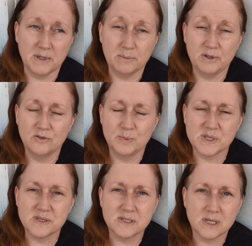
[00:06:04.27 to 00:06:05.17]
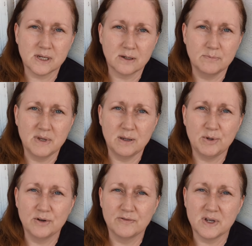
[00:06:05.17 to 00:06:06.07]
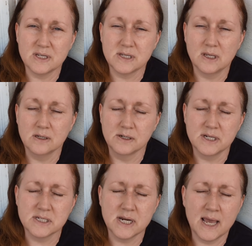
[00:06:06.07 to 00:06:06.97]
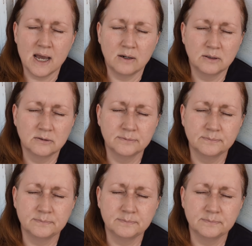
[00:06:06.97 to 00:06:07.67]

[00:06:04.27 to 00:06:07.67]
Maybe you've been sick, maybe you're facing illness now.